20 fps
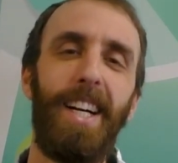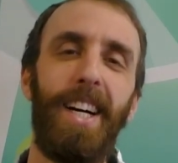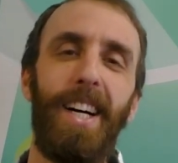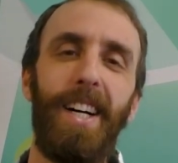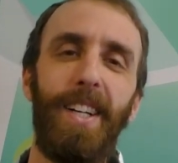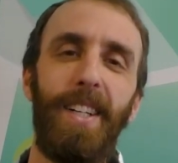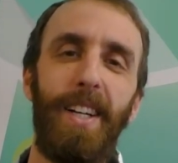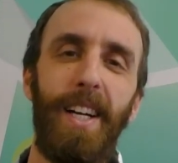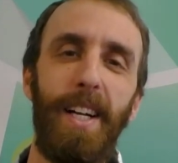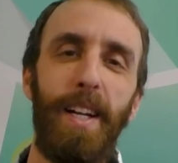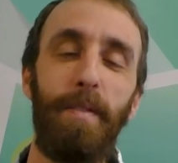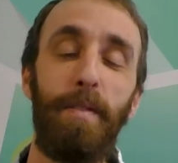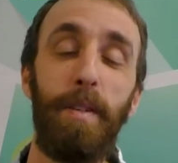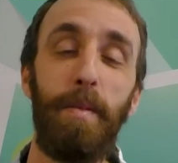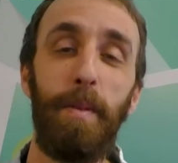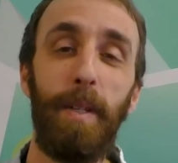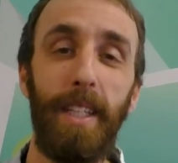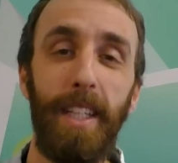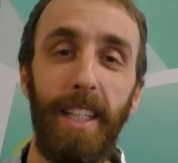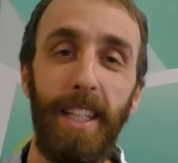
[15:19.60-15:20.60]
Alright
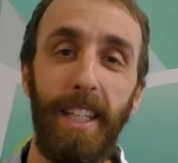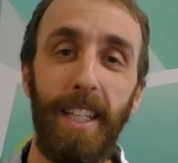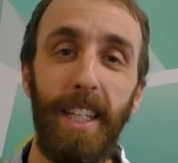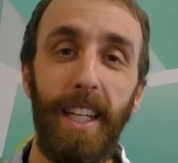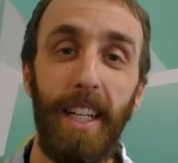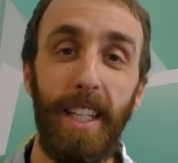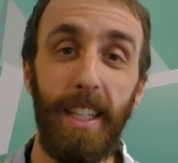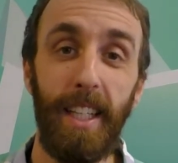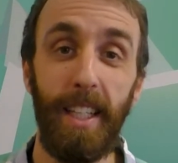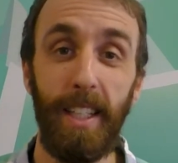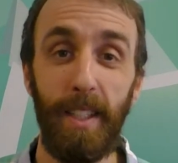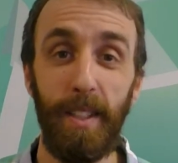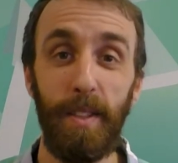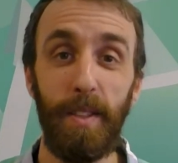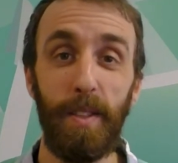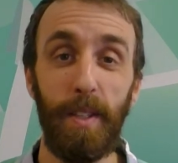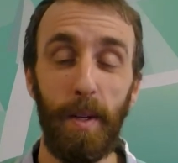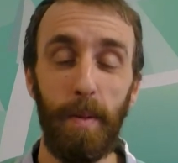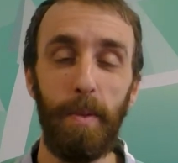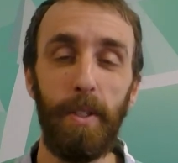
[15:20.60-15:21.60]
everybody, thank you
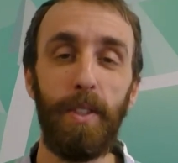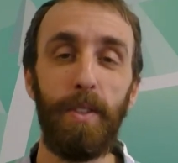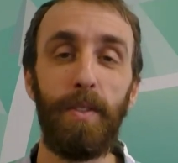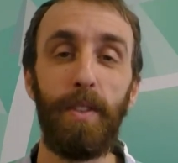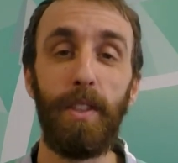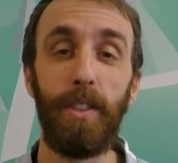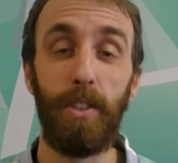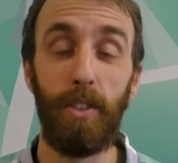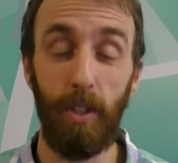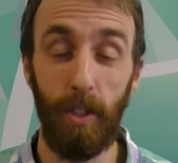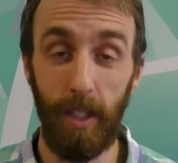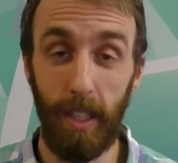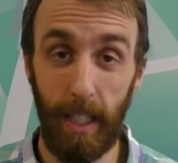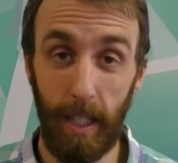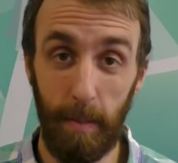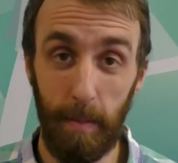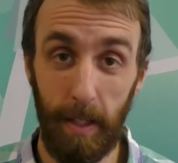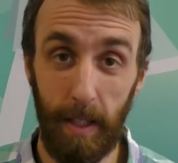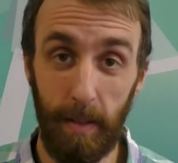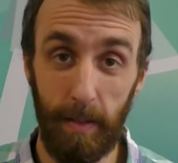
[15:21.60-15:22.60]
so much for
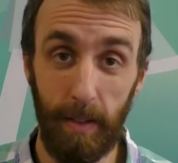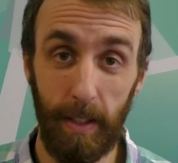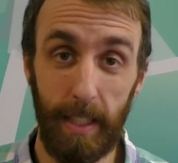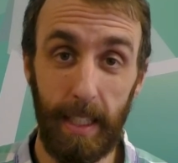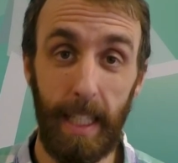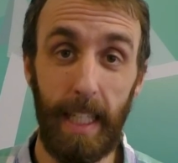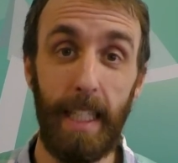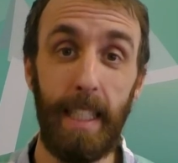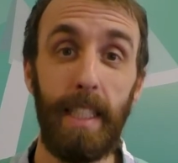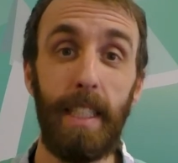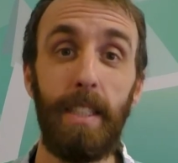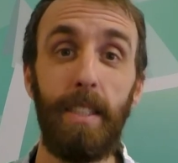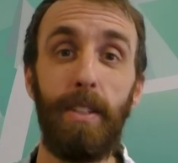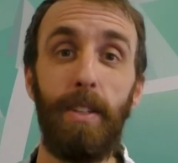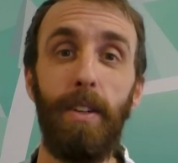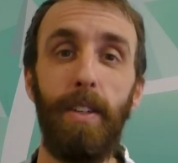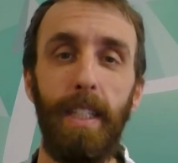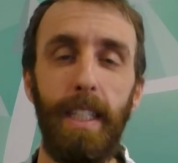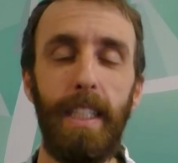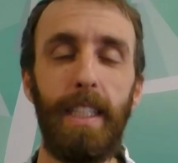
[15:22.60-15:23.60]
joining me for today's
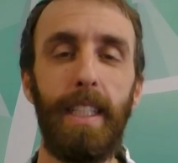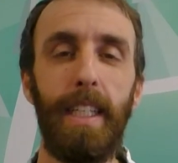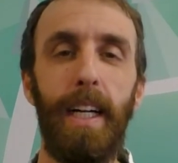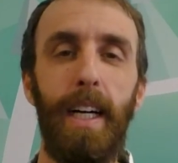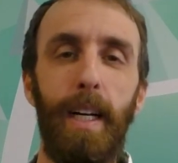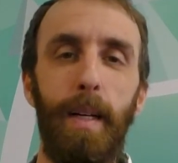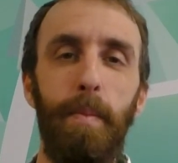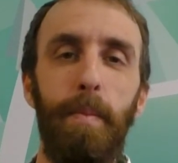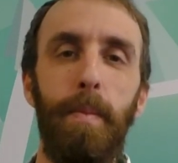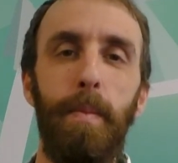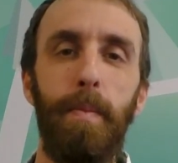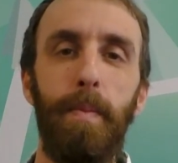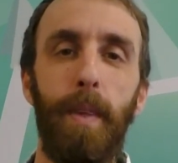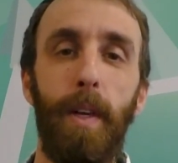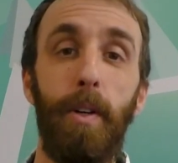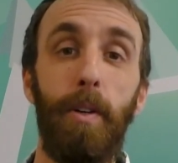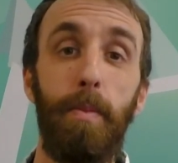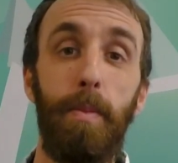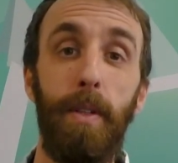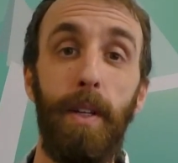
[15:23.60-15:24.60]
story time.
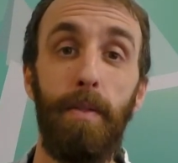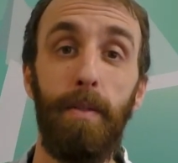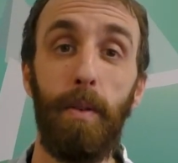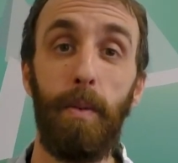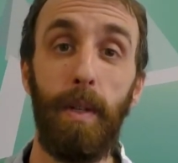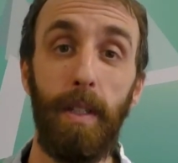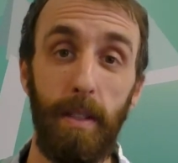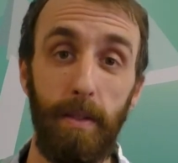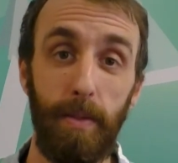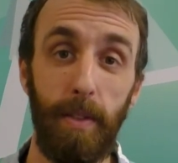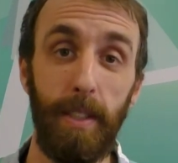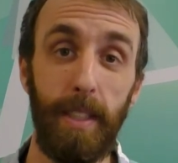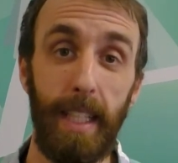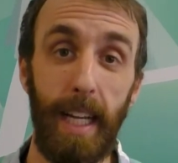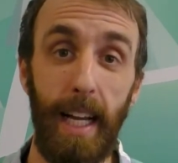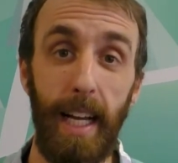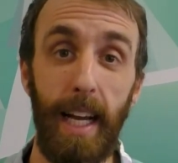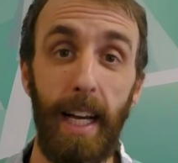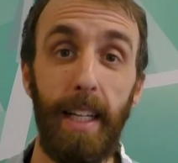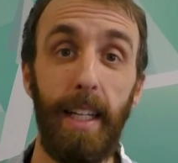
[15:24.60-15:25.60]
I hope you have a wonderful
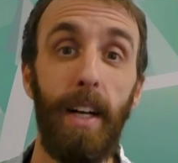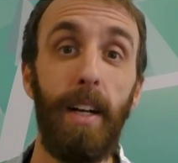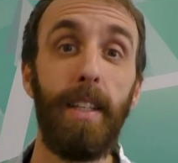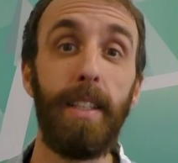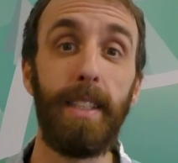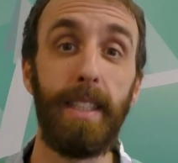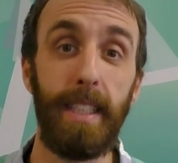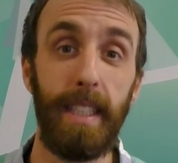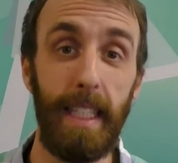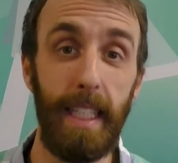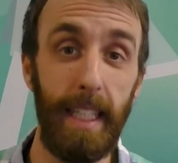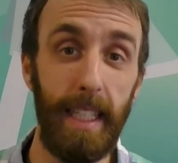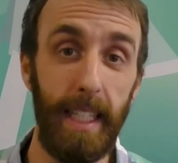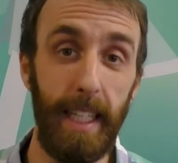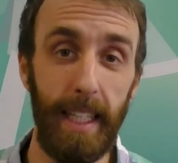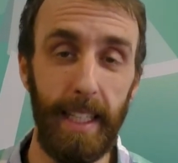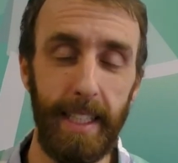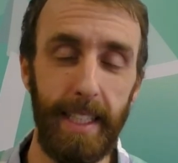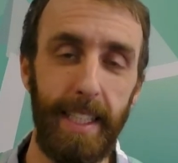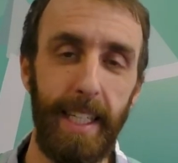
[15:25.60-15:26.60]
day and I'll see you
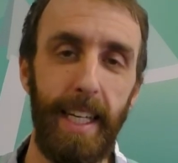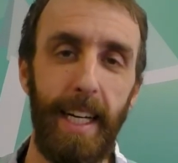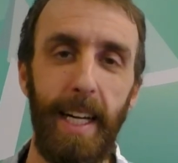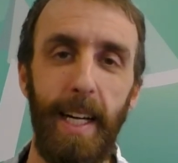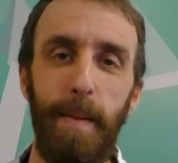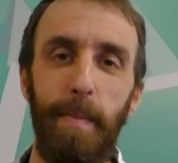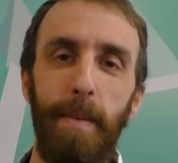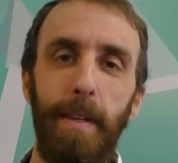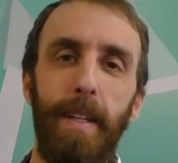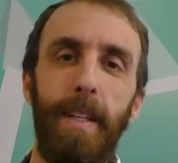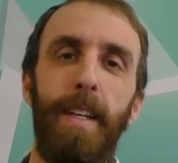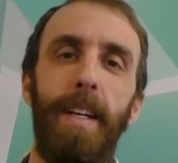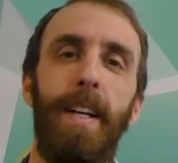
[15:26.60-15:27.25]
next time.